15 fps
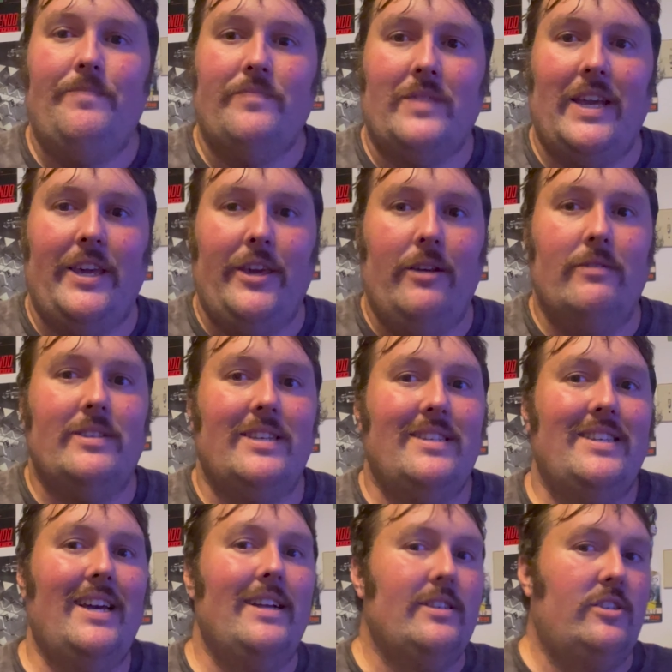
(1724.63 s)
that uses
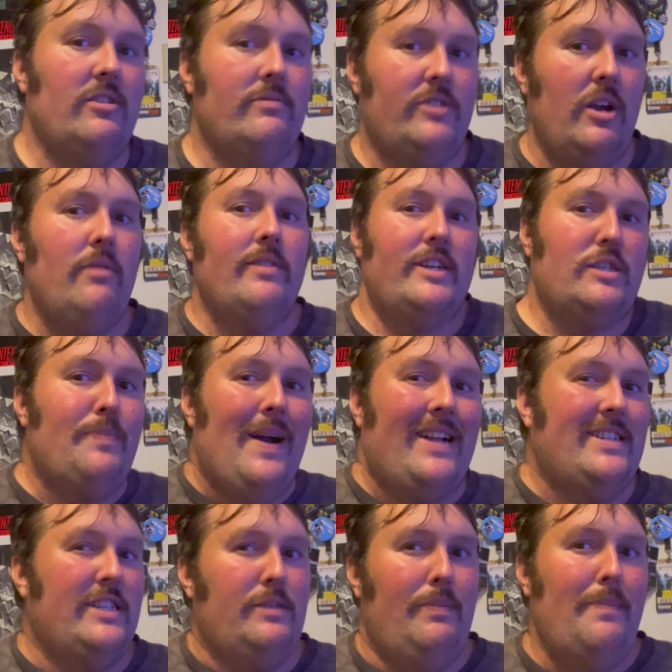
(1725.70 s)
it, so don't
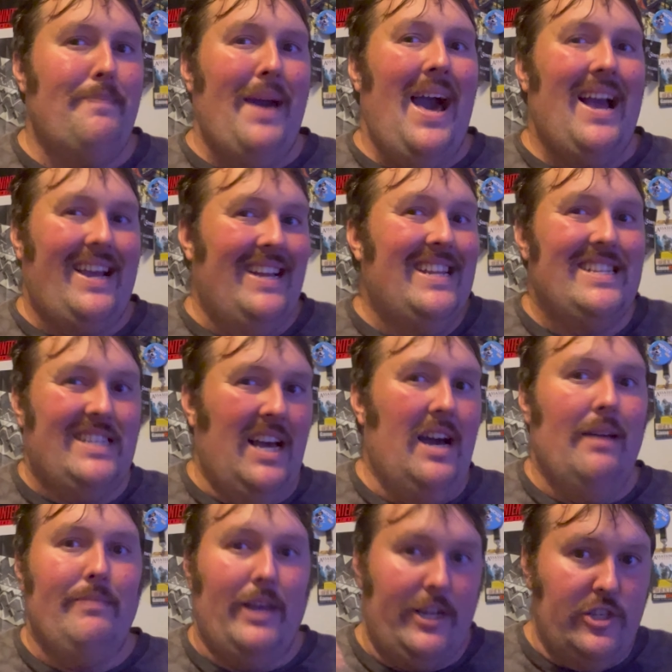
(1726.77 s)
expect it to be back
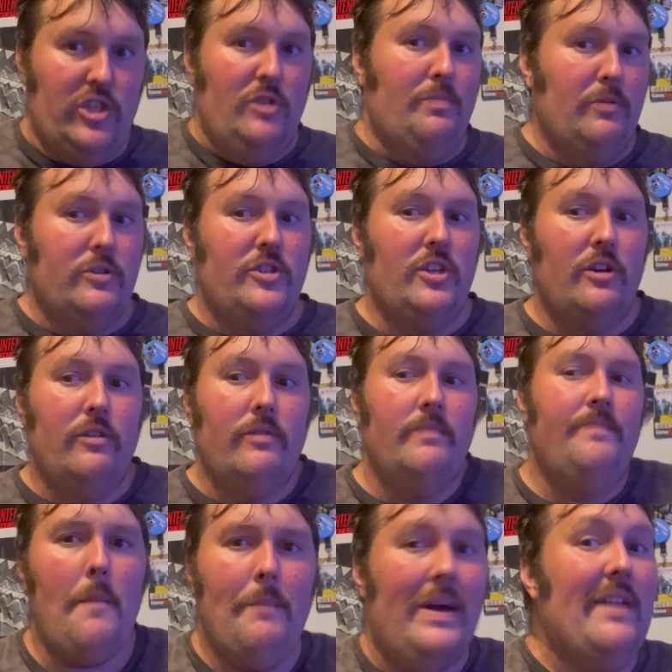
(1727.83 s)
anytime like super soon.
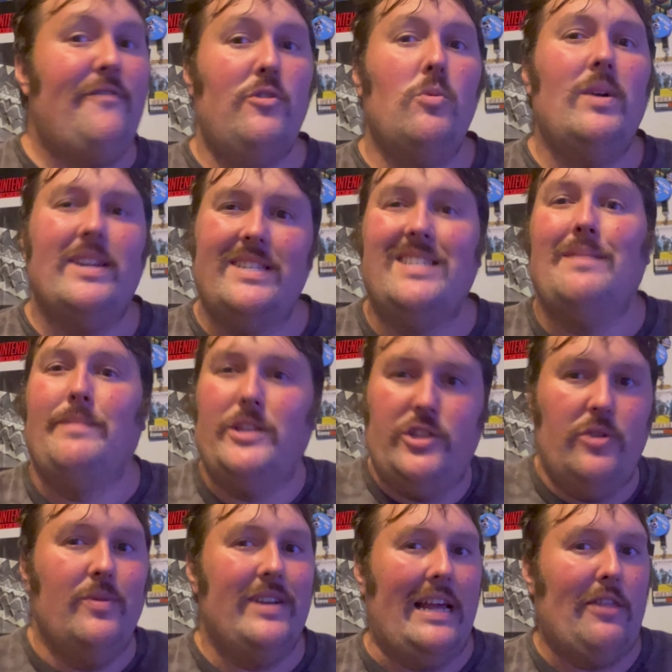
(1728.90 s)
But if you want to see me
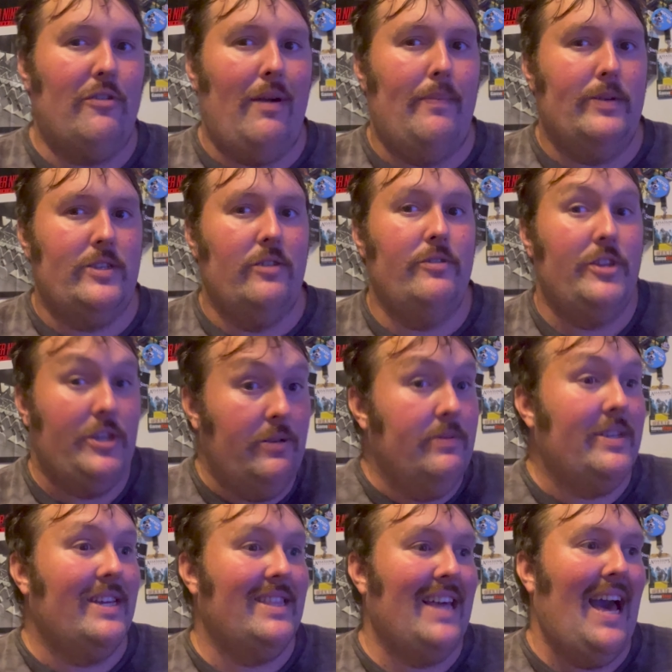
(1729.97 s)
do another episode
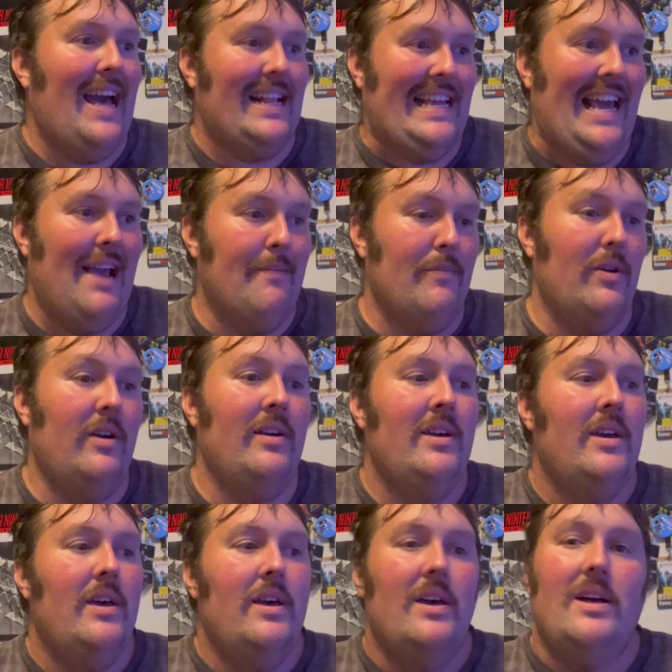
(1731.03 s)
using that camera,
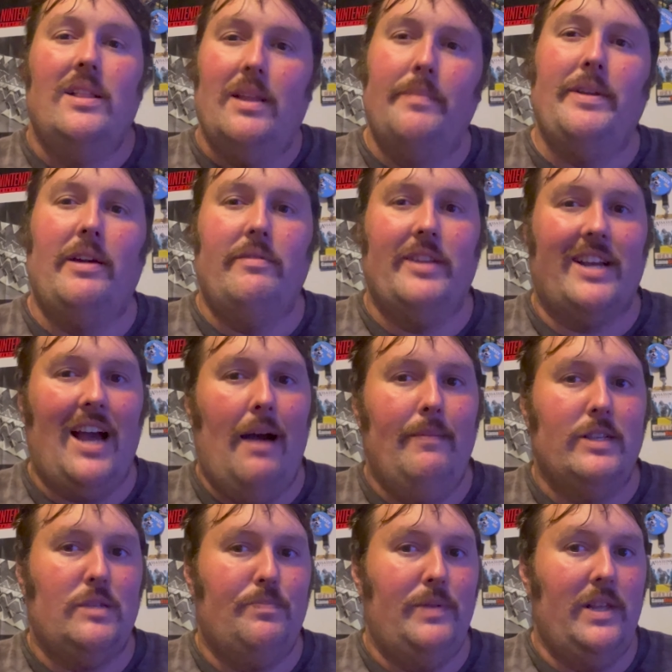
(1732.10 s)
let me know in the
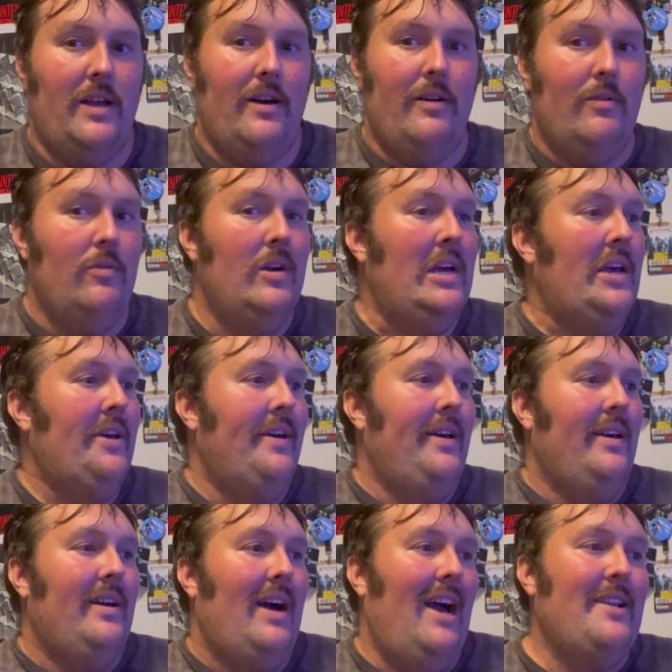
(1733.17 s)
comments below.
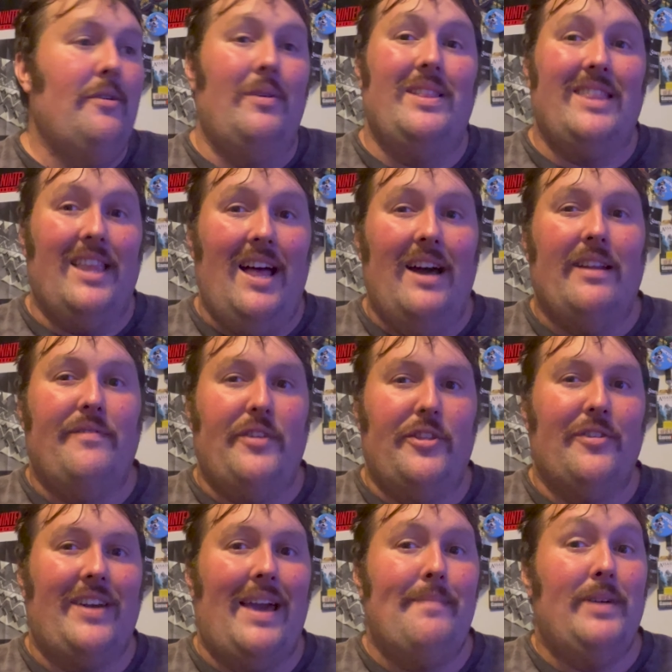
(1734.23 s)
I know a lot of
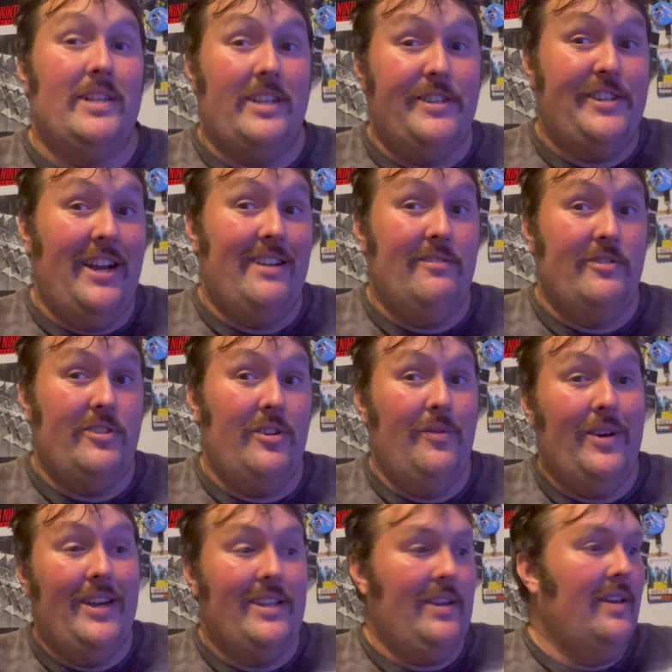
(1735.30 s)
other game hunting channels do
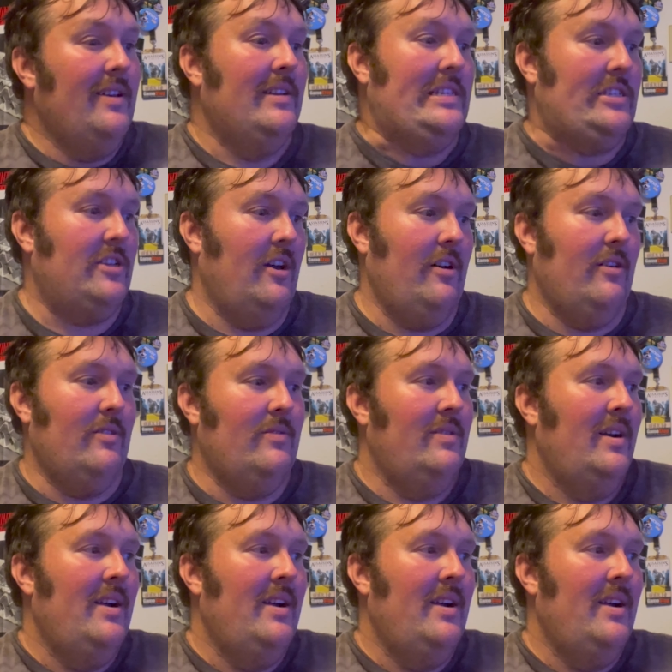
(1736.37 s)
it, so